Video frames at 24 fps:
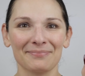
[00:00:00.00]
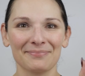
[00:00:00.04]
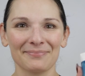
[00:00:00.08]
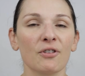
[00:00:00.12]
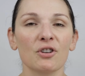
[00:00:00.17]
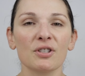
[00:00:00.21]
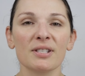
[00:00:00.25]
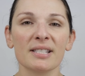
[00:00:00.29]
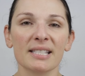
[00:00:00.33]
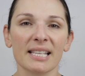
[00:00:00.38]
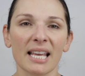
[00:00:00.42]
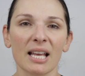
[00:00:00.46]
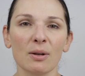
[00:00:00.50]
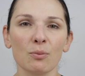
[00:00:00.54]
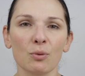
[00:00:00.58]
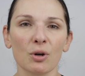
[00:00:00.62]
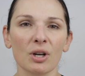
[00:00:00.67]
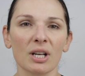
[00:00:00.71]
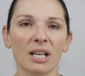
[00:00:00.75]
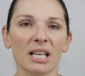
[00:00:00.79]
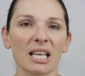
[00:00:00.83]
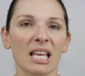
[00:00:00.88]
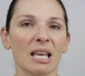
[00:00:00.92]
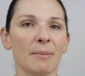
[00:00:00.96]
For skin, we're
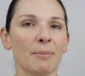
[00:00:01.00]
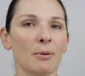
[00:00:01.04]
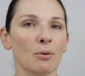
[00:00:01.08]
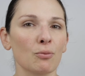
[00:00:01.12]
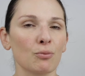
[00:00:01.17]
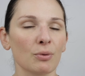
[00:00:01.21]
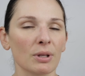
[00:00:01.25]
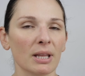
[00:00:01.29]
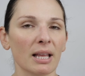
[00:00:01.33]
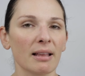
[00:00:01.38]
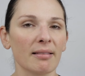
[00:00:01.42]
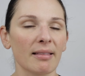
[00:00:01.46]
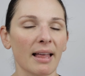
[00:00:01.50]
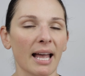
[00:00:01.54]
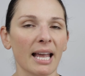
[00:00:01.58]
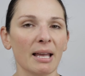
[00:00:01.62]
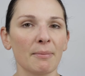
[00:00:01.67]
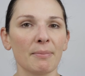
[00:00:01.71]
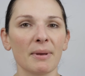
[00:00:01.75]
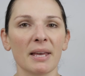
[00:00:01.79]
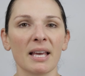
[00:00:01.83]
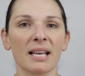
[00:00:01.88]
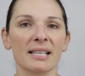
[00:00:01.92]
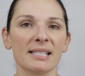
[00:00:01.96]
going to keep it really
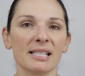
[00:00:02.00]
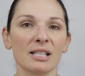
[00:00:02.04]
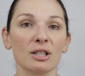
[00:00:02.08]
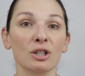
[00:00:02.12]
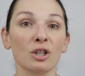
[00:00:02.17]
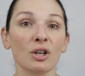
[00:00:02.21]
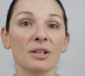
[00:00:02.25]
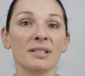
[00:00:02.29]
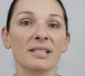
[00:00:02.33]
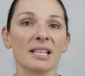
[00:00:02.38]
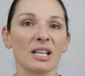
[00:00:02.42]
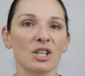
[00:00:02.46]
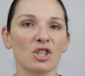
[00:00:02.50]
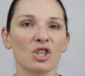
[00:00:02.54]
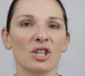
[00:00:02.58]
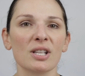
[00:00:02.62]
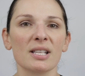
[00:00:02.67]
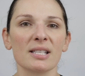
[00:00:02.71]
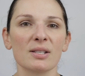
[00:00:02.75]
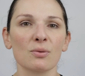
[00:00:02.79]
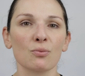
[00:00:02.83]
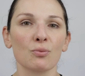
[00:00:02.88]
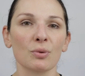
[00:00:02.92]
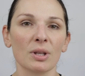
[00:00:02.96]
light because it looks like she
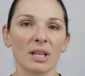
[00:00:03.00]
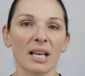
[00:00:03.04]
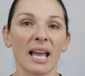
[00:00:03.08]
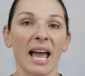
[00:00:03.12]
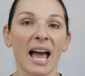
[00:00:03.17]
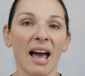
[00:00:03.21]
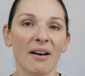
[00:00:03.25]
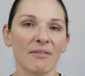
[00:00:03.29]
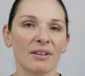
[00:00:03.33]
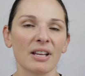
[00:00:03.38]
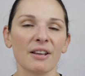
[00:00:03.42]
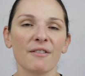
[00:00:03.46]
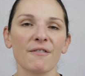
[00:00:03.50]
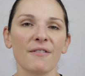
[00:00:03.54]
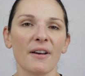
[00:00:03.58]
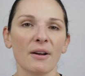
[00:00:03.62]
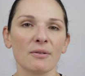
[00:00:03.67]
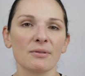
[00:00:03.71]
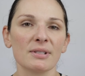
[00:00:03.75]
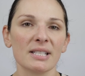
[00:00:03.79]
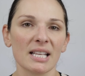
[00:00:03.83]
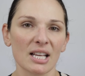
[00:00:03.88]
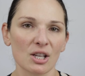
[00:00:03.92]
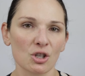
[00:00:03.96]
doesn't really have any
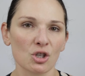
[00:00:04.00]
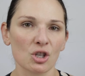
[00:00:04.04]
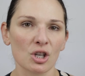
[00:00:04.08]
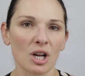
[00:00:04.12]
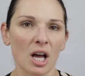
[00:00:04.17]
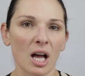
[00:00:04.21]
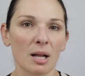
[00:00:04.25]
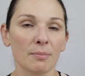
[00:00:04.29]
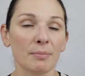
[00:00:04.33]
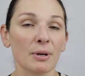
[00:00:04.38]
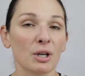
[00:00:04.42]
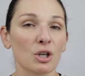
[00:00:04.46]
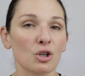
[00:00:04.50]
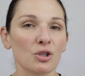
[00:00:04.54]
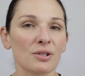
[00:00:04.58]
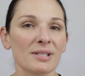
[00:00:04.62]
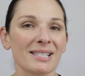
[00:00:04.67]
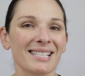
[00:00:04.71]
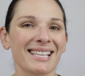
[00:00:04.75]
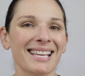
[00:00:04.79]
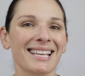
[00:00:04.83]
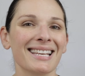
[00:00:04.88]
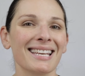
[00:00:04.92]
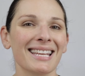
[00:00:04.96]
foundation on, but her
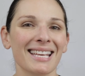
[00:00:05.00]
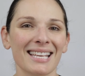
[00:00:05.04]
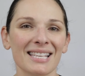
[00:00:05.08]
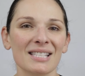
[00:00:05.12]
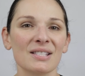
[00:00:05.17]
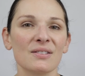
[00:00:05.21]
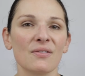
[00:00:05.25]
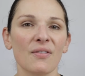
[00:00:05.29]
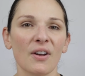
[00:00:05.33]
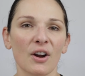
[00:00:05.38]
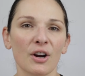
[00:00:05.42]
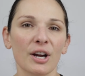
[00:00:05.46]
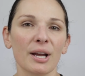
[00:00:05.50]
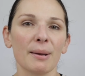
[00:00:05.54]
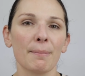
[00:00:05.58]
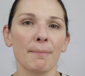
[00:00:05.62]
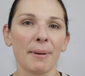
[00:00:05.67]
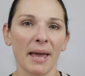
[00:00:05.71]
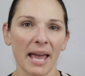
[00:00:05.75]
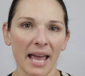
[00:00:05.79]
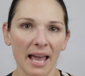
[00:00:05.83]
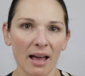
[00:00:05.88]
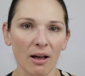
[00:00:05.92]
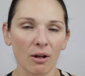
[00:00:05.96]
skin is very
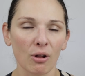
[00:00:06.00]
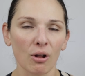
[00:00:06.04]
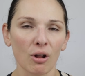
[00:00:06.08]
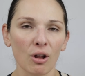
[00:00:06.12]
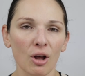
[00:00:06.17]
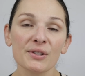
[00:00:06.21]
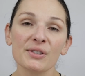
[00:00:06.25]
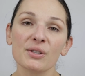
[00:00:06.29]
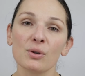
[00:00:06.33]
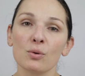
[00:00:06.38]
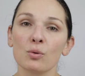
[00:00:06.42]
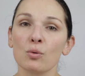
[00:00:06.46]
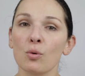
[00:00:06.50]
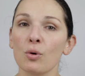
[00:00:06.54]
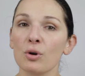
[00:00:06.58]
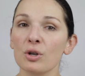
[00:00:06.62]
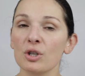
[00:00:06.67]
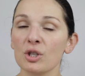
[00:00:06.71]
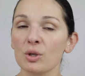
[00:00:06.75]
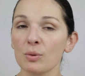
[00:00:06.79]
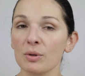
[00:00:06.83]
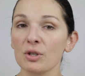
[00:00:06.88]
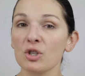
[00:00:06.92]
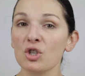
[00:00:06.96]
pale. So in
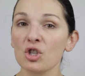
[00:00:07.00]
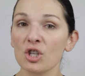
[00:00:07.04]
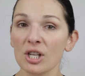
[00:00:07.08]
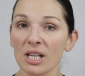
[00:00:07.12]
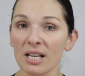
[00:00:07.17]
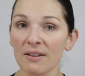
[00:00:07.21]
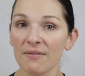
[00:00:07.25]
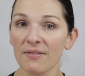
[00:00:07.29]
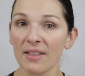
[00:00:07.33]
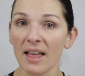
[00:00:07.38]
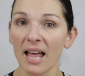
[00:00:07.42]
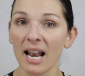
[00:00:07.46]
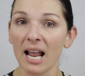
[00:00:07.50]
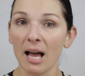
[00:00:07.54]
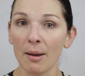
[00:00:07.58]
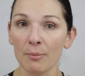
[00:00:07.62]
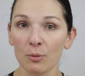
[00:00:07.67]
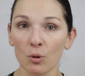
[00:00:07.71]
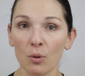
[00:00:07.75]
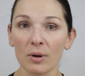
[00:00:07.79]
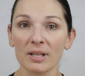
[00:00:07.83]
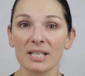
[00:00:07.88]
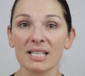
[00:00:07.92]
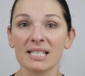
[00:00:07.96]
order to achieve that,
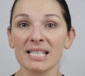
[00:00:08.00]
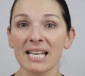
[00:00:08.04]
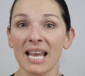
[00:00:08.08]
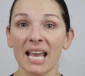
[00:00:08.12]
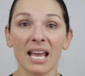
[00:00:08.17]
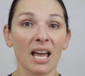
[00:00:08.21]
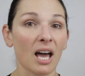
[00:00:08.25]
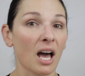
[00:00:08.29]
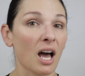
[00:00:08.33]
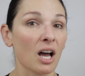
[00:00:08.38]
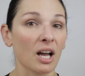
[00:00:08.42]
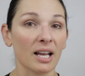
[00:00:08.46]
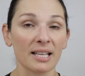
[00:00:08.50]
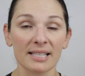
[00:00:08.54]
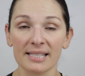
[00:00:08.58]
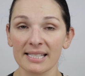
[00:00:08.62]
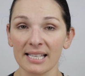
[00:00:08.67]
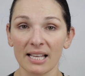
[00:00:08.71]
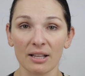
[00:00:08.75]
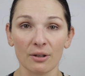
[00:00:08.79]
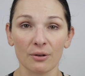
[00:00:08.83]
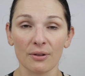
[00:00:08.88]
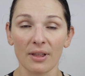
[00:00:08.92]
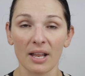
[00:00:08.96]
I'm going to take a
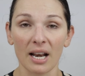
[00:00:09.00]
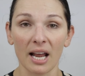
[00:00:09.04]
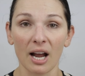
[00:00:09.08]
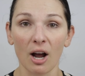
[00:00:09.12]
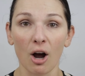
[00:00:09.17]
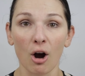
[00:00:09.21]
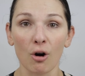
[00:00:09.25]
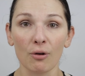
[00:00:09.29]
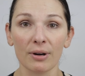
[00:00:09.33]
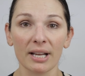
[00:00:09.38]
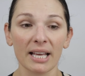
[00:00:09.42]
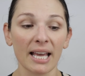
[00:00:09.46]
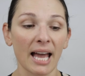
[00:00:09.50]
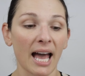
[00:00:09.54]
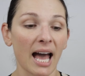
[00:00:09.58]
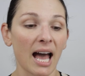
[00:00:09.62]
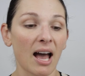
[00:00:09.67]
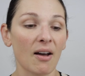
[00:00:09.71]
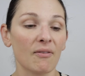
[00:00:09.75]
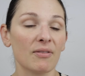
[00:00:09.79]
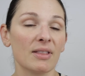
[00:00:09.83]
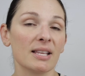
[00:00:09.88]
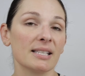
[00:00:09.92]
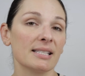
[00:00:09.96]
concealer that I already
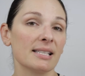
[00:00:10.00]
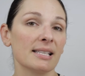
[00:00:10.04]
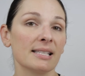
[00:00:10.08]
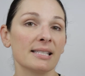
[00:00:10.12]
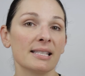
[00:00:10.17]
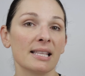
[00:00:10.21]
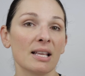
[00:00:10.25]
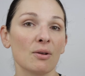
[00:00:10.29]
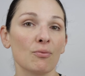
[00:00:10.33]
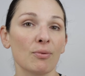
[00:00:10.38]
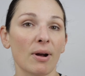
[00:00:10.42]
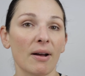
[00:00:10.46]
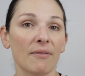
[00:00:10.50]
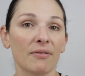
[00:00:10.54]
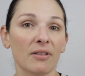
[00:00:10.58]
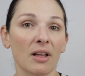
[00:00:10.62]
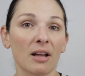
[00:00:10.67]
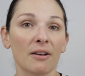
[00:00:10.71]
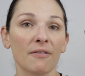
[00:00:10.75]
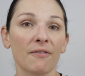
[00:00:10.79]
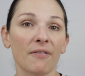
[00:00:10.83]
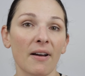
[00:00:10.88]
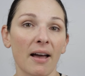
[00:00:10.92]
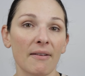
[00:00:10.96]
have. This is the
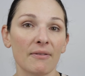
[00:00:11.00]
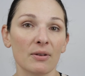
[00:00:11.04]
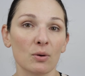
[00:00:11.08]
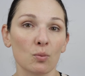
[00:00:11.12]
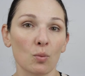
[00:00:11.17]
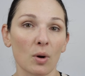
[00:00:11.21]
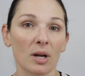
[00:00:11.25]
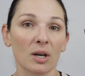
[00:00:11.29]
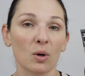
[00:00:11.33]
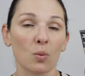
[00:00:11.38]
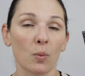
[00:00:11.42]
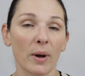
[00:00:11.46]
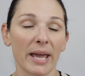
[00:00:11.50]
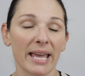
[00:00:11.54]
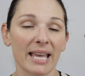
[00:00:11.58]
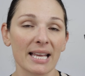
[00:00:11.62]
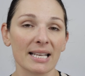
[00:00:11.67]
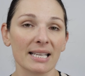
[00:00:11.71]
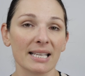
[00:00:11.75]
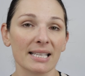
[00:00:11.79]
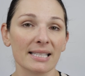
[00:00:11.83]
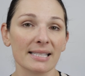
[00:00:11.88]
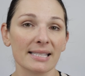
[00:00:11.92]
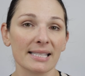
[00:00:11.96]
Revlon 5-in-1
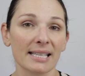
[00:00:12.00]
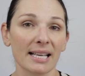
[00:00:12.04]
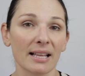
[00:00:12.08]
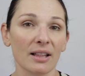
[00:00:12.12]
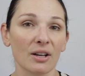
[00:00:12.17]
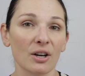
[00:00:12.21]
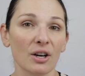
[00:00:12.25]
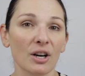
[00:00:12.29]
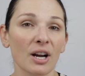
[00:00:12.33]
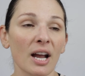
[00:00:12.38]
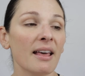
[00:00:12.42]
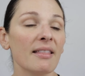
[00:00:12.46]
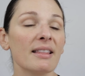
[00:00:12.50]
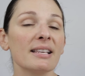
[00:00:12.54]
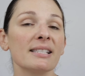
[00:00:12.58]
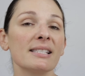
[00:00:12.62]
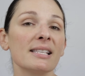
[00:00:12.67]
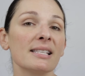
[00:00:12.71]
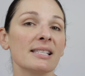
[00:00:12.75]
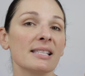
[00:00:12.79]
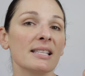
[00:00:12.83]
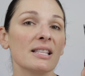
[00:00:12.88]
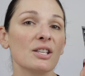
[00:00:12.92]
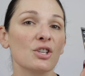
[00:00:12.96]
Awaken Concealer. This
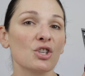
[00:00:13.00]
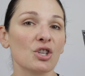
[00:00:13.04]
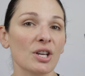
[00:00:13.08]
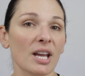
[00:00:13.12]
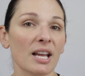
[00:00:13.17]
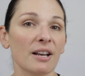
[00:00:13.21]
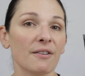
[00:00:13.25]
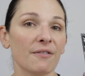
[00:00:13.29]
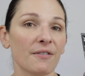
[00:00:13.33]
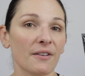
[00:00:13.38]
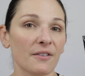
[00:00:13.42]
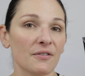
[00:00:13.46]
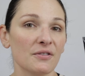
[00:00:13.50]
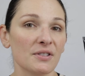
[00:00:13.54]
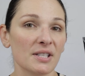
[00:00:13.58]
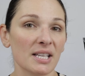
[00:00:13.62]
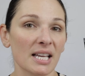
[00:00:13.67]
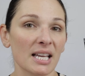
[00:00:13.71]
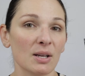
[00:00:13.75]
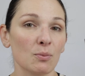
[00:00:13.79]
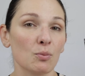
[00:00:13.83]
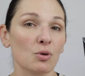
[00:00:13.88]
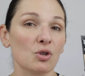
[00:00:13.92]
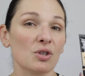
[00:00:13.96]
is in the shade
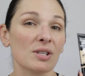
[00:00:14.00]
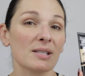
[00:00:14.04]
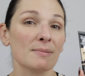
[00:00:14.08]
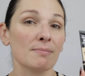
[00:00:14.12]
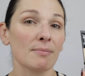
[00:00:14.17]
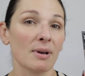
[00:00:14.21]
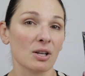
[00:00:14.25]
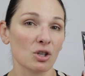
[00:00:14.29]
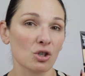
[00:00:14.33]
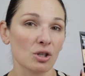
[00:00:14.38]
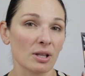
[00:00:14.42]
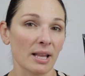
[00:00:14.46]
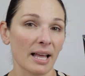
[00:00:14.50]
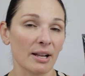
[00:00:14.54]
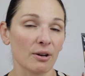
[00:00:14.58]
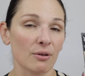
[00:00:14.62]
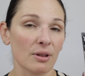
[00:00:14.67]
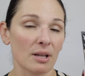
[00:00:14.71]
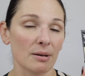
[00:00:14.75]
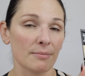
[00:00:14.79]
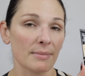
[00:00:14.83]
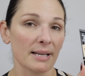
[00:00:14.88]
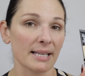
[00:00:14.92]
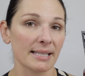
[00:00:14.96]
15, which is much
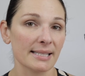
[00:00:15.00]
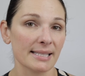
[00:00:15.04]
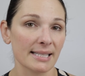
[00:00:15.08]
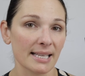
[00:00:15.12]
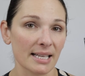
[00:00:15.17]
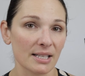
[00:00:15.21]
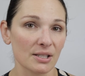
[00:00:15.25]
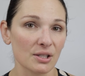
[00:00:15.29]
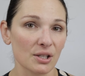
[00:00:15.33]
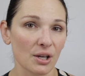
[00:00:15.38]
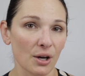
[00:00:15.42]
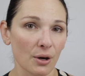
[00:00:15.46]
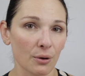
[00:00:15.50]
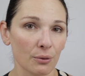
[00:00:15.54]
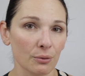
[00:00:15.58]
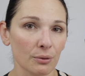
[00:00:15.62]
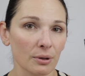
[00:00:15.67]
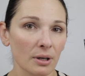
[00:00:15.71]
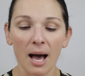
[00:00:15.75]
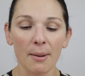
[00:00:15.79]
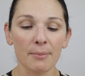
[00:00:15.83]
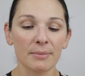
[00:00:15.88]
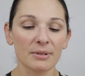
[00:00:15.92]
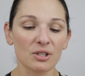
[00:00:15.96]
lighter than my skin tone.
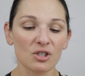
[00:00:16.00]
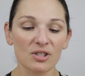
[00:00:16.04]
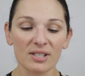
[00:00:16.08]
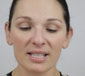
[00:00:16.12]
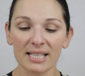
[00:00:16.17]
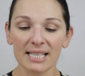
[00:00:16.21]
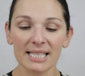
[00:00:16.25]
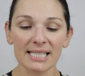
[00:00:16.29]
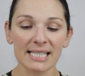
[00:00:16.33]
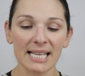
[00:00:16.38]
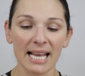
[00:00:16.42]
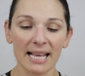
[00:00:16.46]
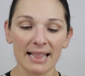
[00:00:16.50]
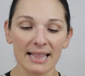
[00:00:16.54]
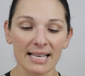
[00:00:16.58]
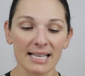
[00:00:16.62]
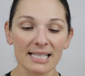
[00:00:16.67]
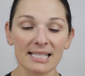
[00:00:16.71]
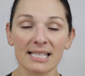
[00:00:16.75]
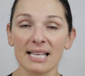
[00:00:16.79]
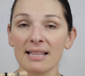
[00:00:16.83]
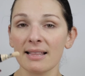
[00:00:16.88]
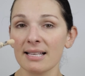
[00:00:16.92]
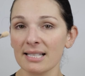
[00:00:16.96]
I'm just going to take
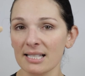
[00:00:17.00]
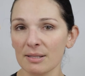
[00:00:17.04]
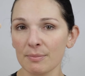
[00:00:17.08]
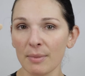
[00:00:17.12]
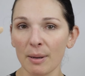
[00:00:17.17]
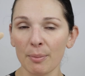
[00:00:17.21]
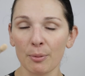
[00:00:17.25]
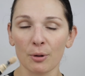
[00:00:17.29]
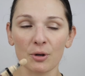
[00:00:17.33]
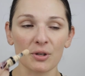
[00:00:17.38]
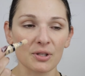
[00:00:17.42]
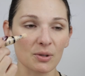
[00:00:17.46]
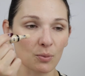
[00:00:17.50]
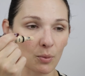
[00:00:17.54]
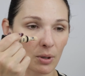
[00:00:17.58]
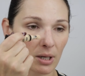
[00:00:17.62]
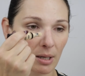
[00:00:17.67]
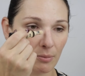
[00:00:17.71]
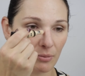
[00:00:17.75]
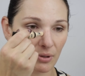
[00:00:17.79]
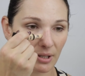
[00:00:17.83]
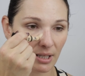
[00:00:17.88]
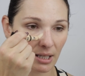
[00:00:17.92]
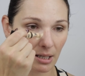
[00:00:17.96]
this, and this is my personal
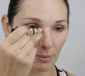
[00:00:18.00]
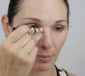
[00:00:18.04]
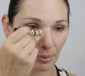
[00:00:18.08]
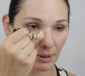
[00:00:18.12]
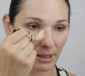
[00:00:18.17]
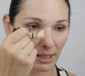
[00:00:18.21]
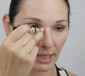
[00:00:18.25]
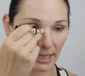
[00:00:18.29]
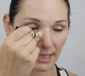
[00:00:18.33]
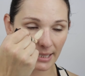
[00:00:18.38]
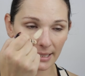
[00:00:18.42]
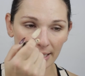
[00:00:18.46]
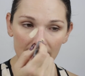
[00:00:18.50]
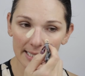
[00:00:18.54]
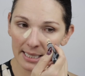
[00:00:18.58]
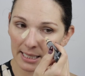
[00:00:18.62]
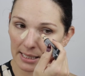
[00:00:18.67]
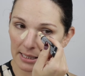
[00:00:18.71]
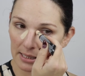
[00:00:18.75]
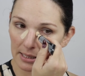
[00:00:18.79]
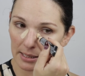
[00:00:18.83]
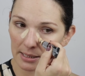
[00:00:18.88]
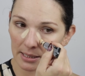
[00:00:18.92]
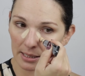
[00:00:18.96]
one. I'm just going to place
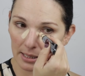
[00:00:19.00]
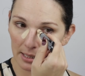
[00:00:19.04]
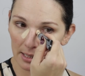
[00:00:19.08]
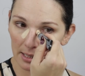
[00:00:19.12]
it